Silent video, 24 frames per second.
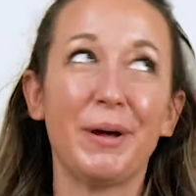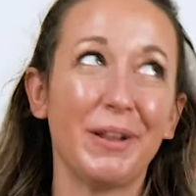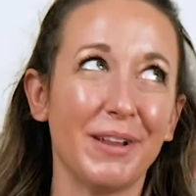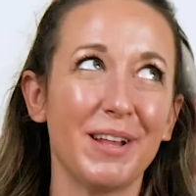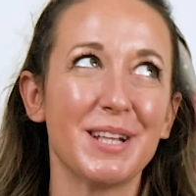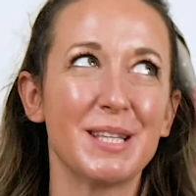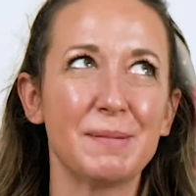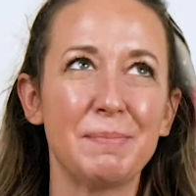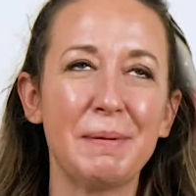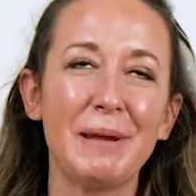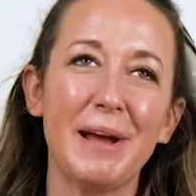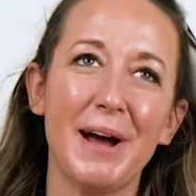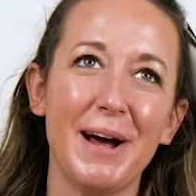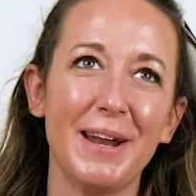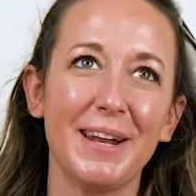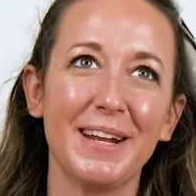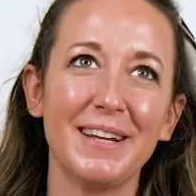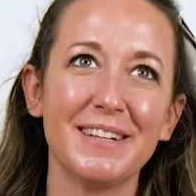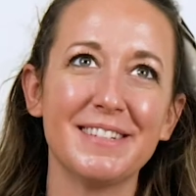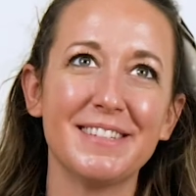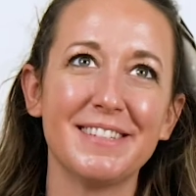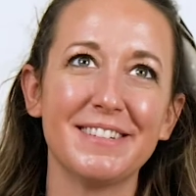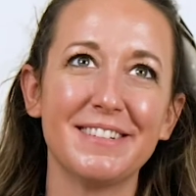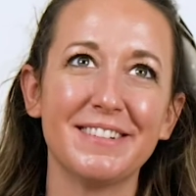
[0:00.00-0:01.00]
but let's be
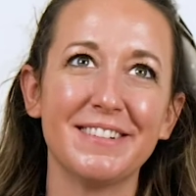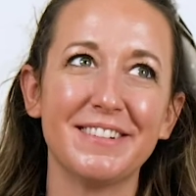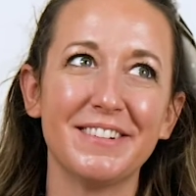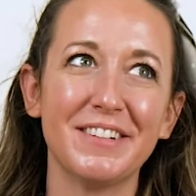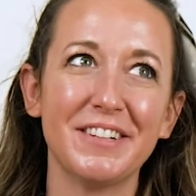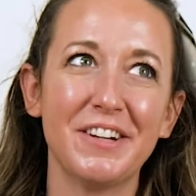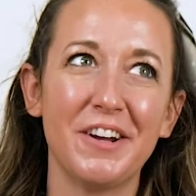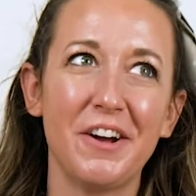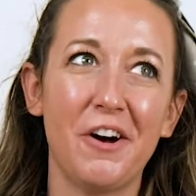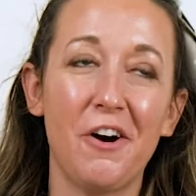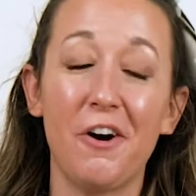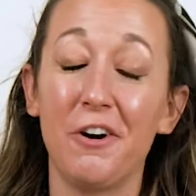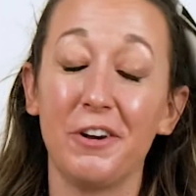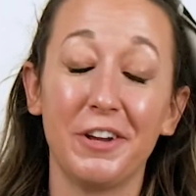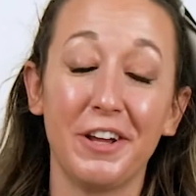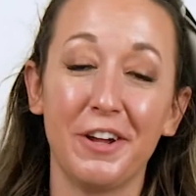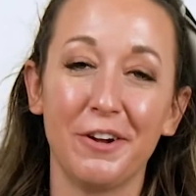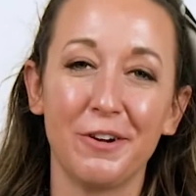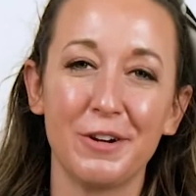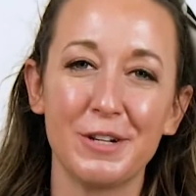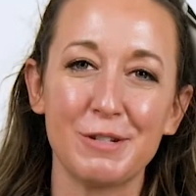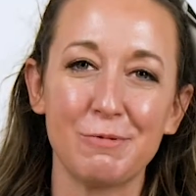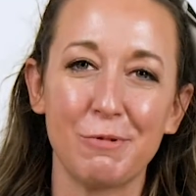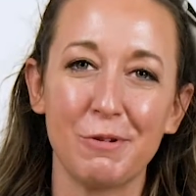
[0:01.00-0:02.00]
honest, all
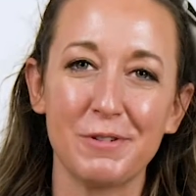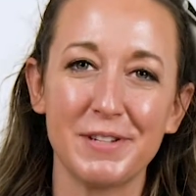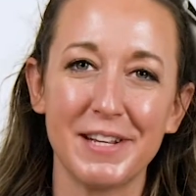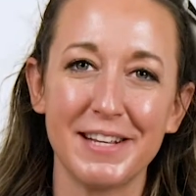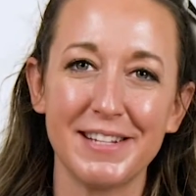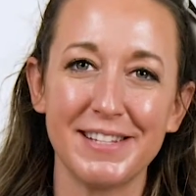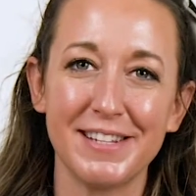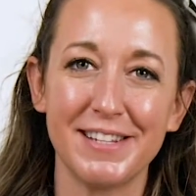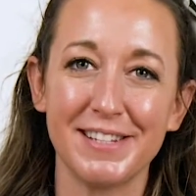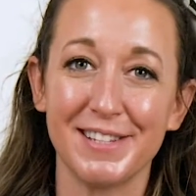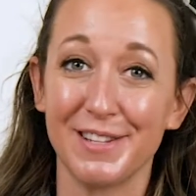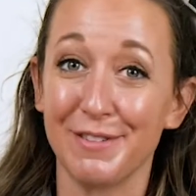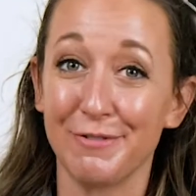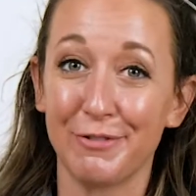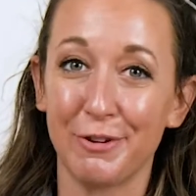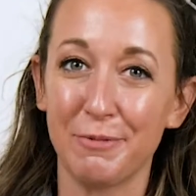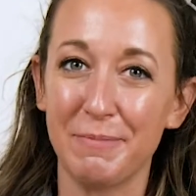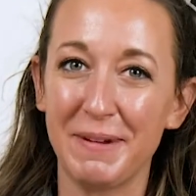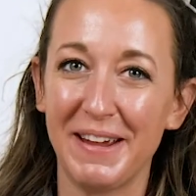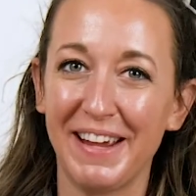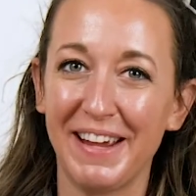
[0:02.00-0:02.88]
year is rosé season for